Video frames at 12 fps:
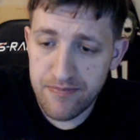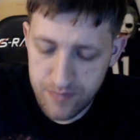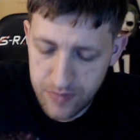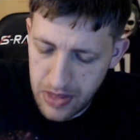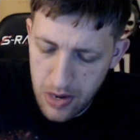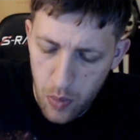
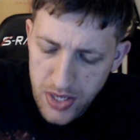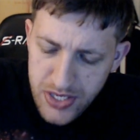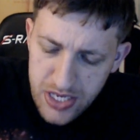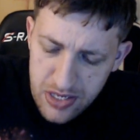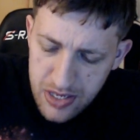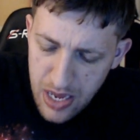It
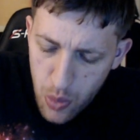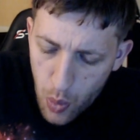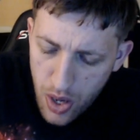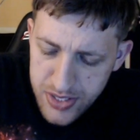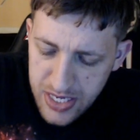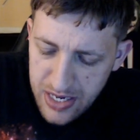wasn't it
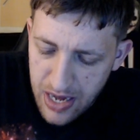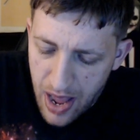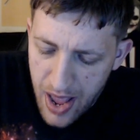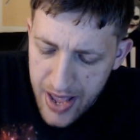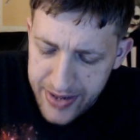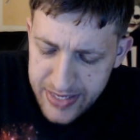wasn't
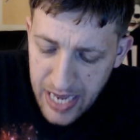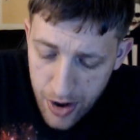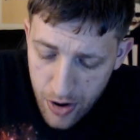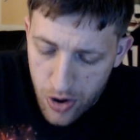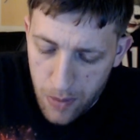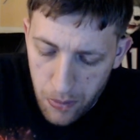a
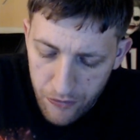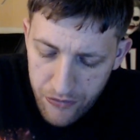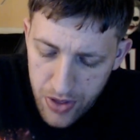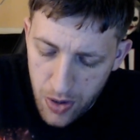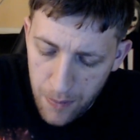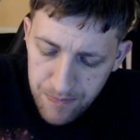terrible
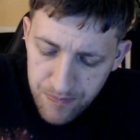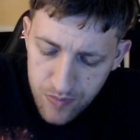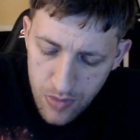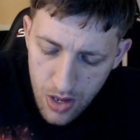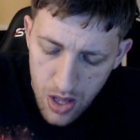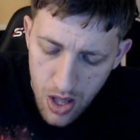film,
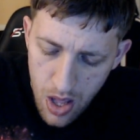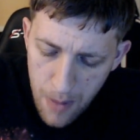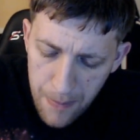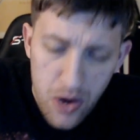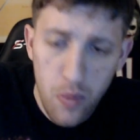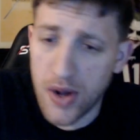but
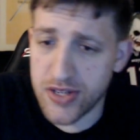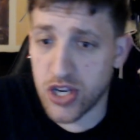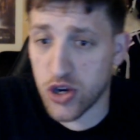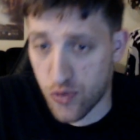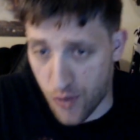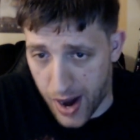it wasn't
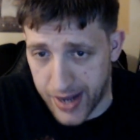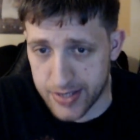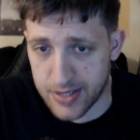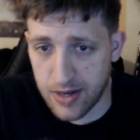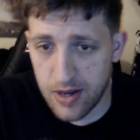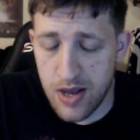great.
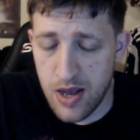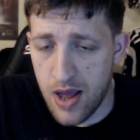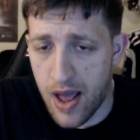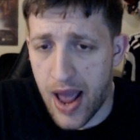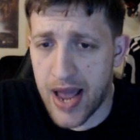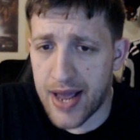
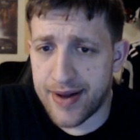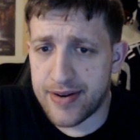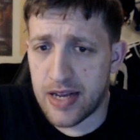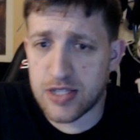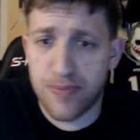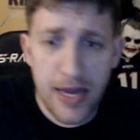And
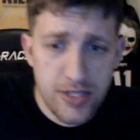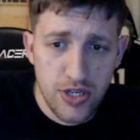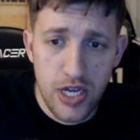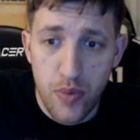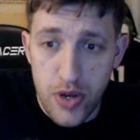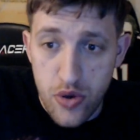especially
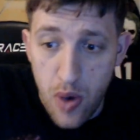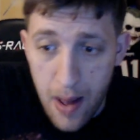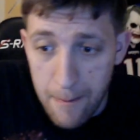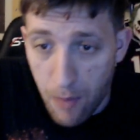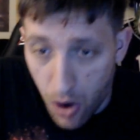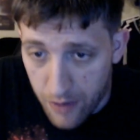when you have
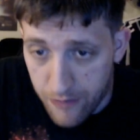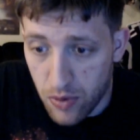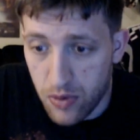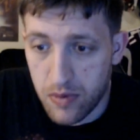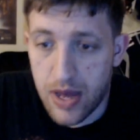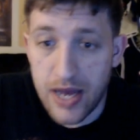Marvel
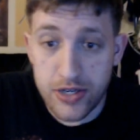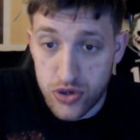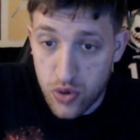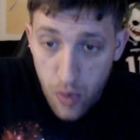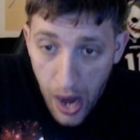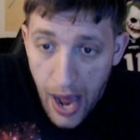as your
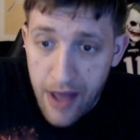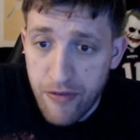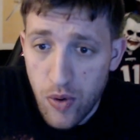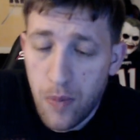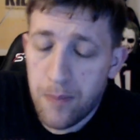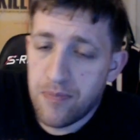
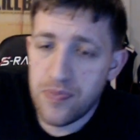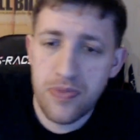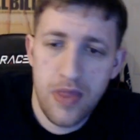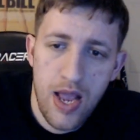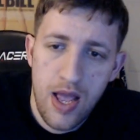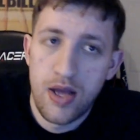rival,
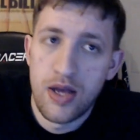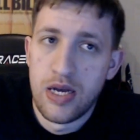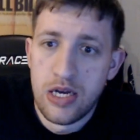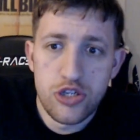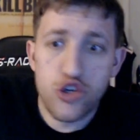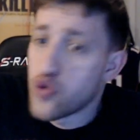
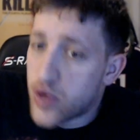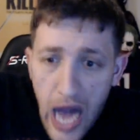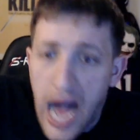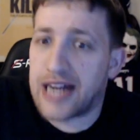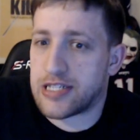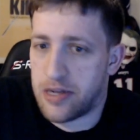you
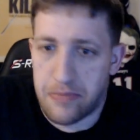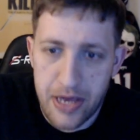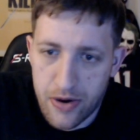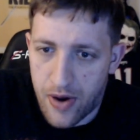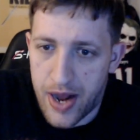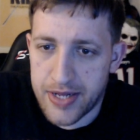got to be
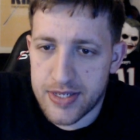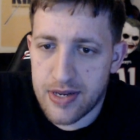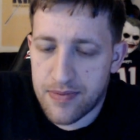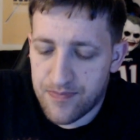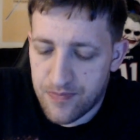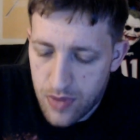great.
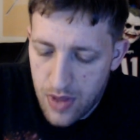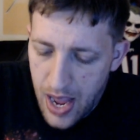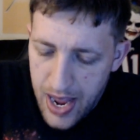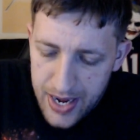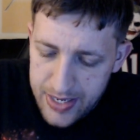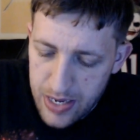
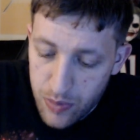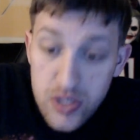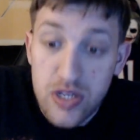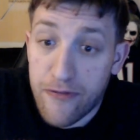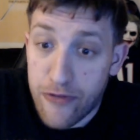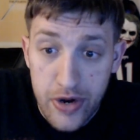And it was a
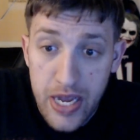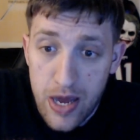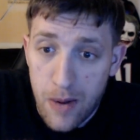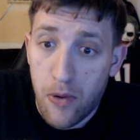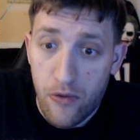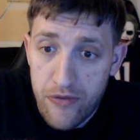
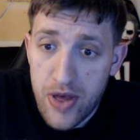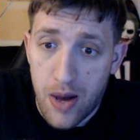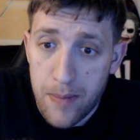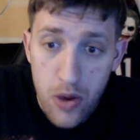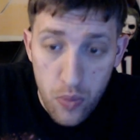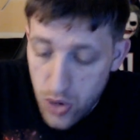forgettable film. It
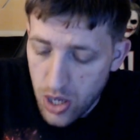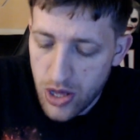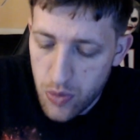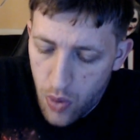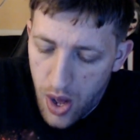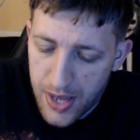really
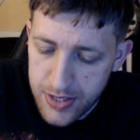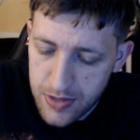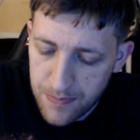was.